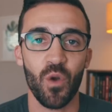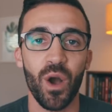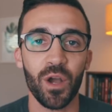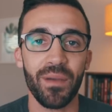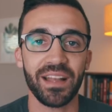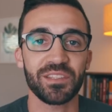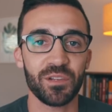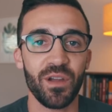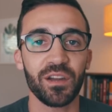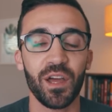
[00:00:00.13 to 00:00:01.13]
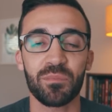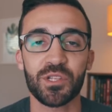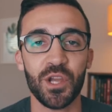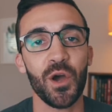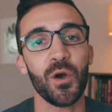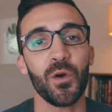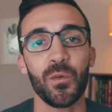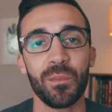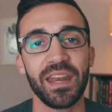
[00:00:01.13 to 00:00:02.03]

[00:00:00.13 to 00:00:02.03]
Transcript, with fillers: Welcome back to the Ground Up Show.